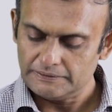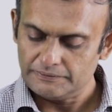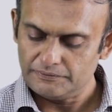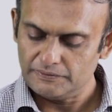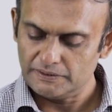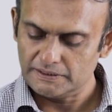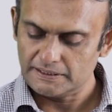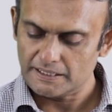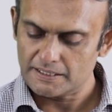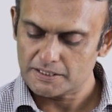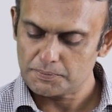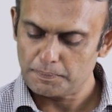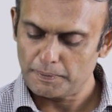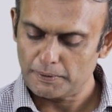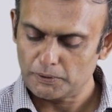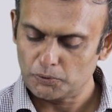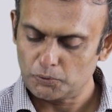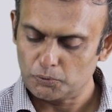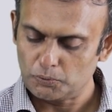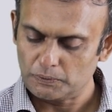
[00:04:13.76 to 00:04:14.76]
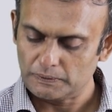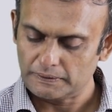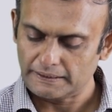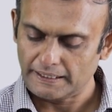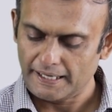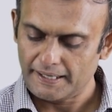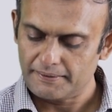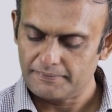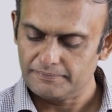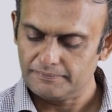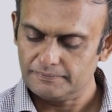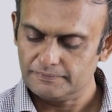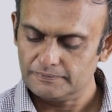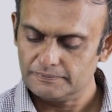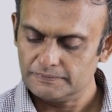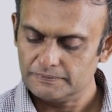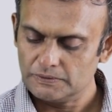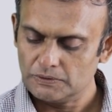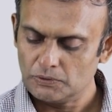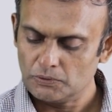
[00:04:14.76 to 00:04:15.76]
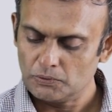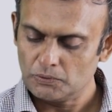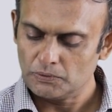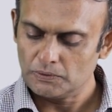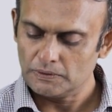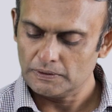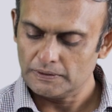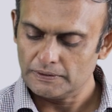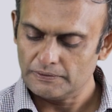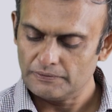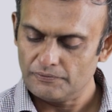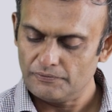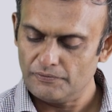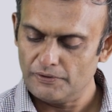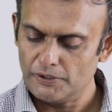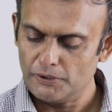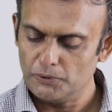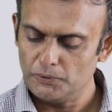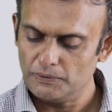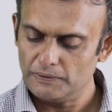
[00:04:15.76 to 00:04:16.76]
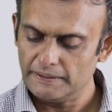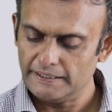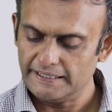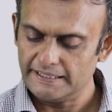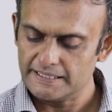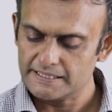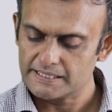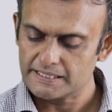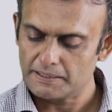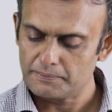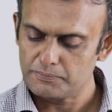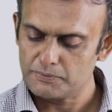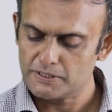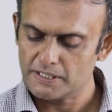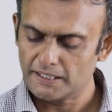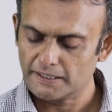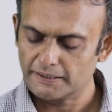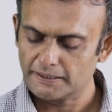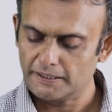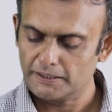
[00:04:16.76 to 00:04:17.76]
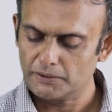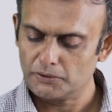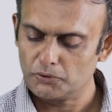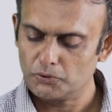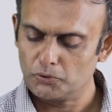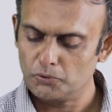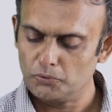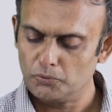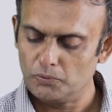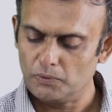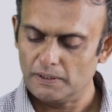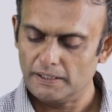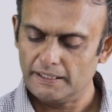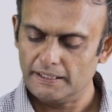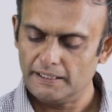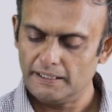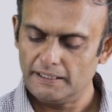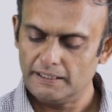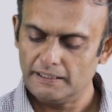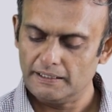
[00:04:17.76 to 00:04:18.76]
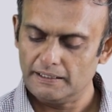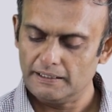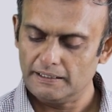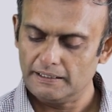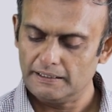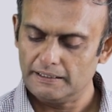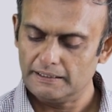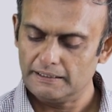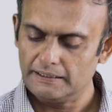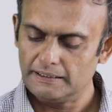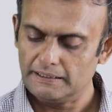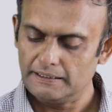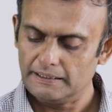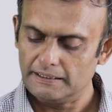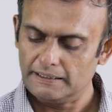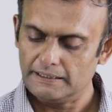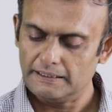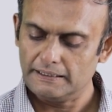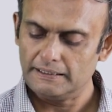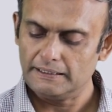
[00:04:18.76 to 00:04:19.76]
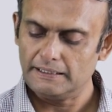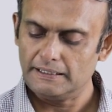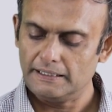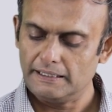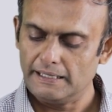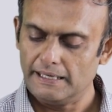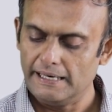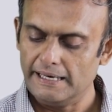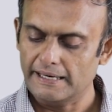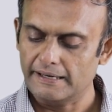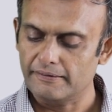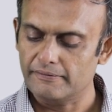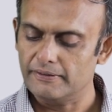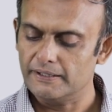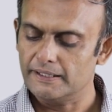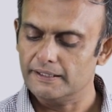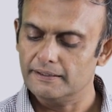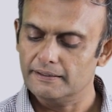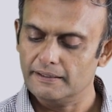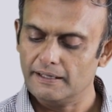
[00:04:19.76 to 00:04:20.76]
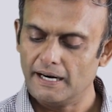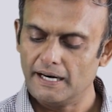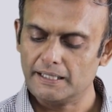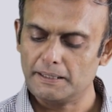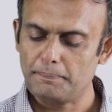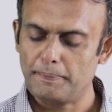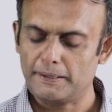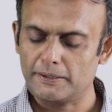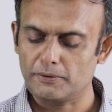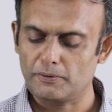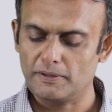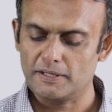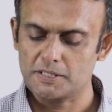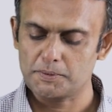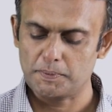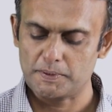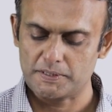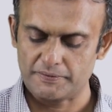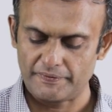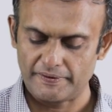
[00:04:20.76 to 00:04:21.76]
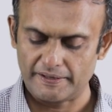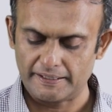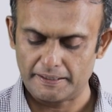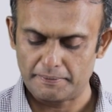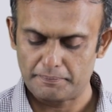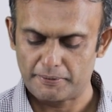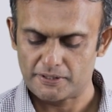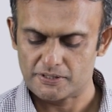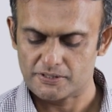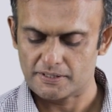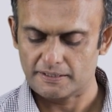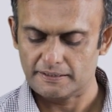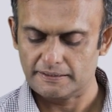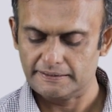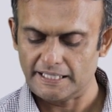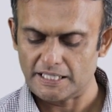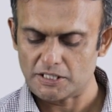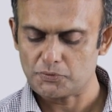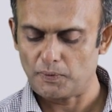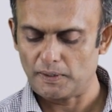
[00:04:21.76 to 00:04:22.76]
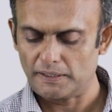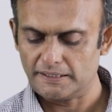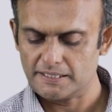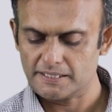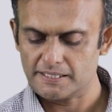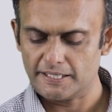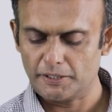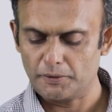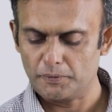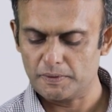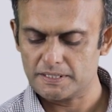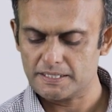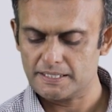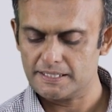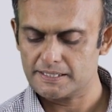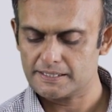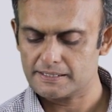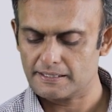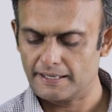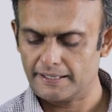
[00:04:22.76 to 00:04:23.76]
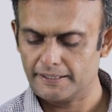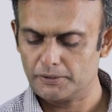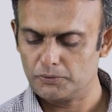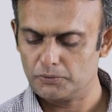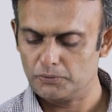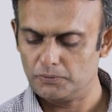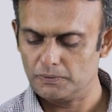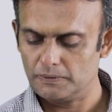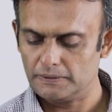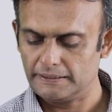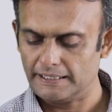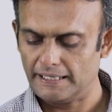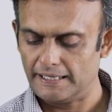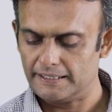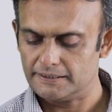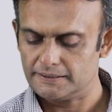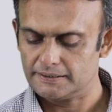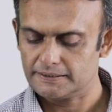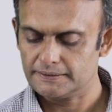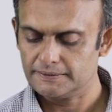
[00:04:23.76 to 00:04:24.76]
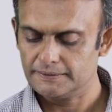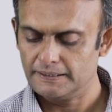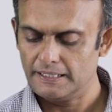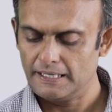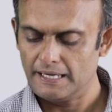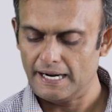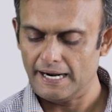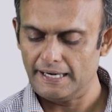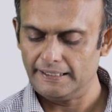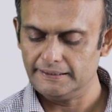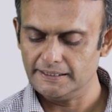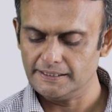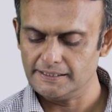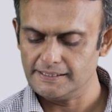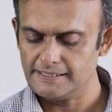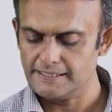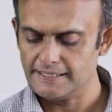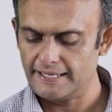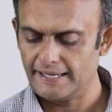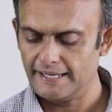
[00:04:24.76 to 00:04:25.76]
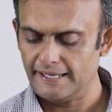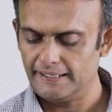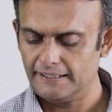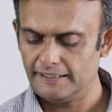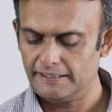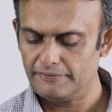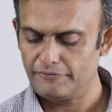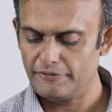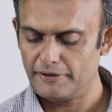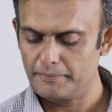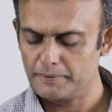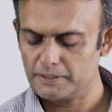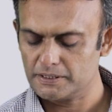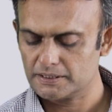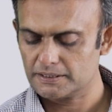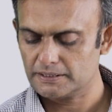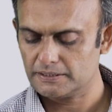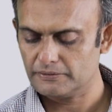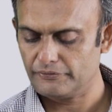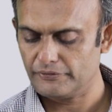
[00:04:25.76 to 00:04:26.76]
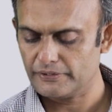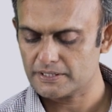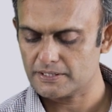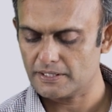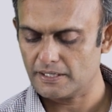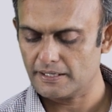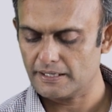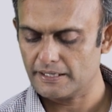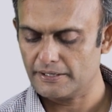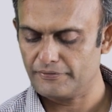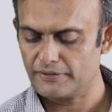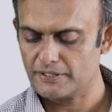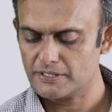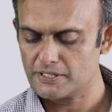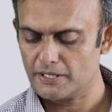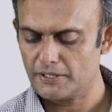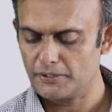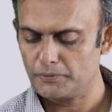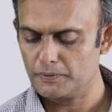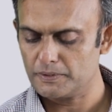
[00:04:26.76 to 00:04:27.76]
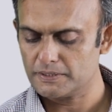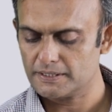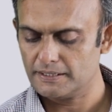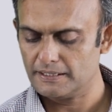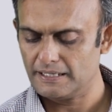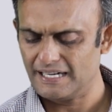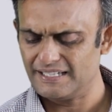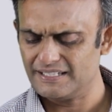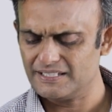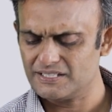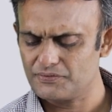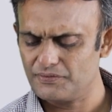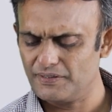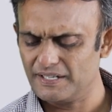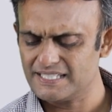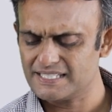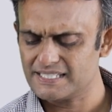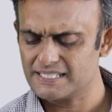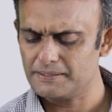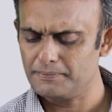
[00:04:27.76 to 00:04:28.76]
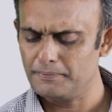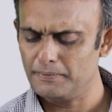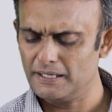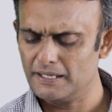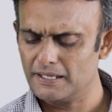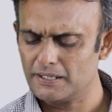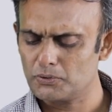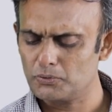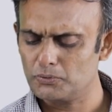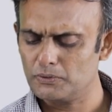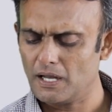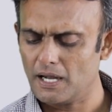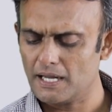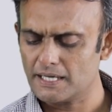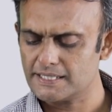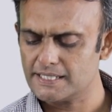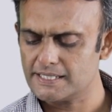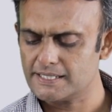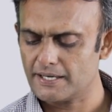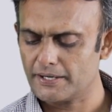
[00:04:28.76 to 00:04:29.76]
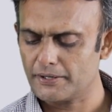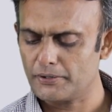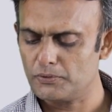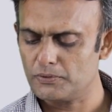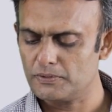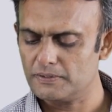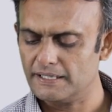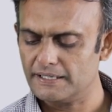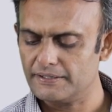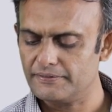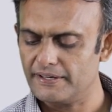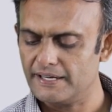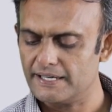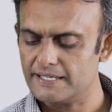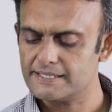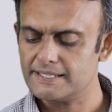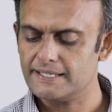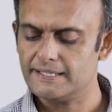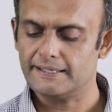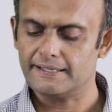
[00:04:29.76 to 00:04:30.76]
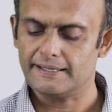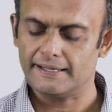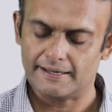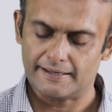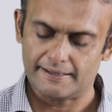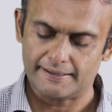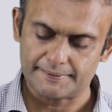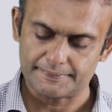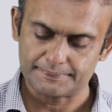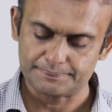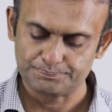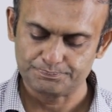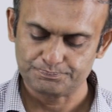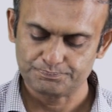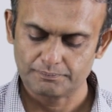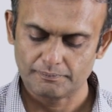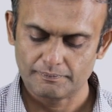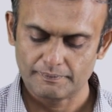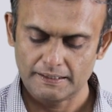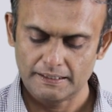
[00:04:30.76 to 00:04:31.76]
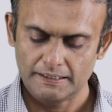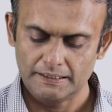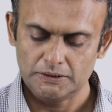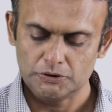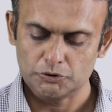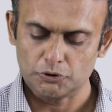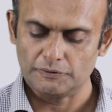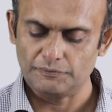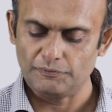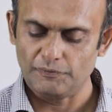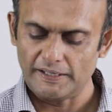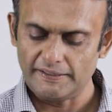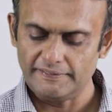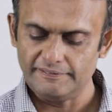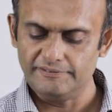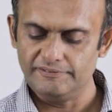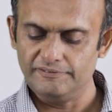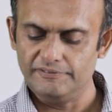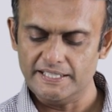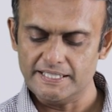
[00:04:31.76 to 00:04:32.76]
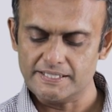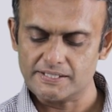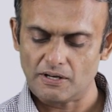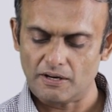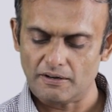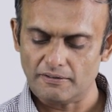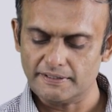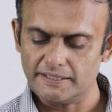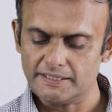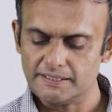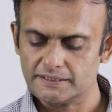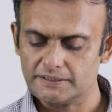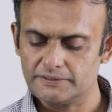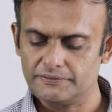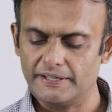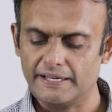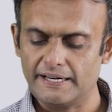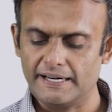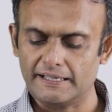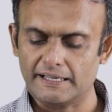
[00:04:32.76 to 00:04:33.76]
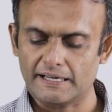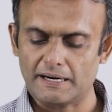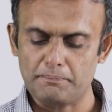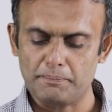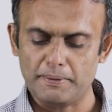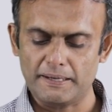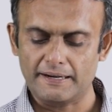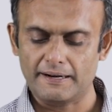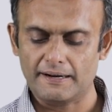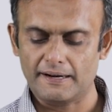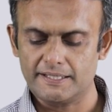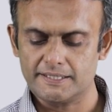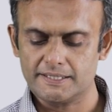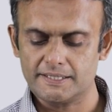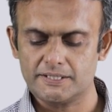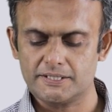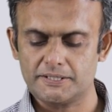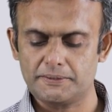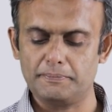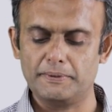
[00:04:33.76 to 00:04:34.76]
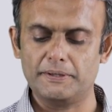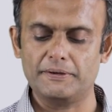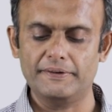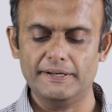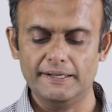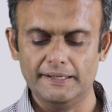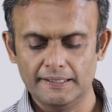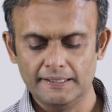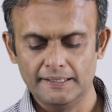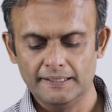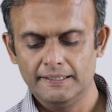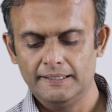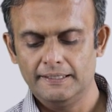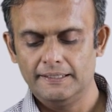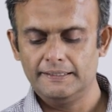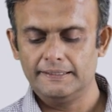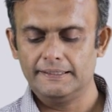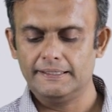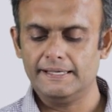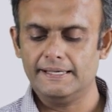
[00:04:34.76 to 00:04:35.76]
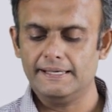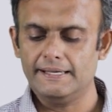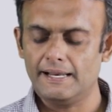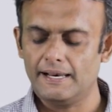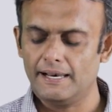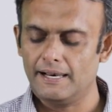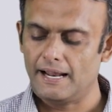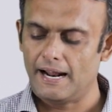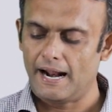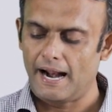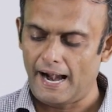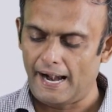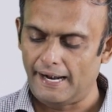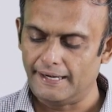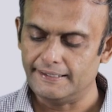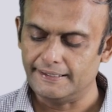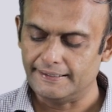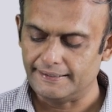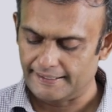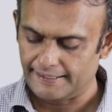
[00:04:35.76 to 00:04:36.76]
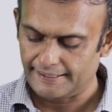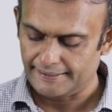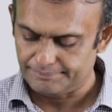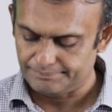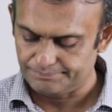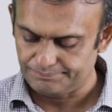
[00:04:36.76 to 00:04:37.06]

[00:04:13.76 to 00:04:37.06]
with respect to time when it is subjected to a liquid at a particular specific temperature. That's what this equation is trying to tell us. And this is again a famous first order differential equation, and it's very similar to the RC circuit that we had seen it earlier. So when we solve this, we get a complete relationship between TL and T.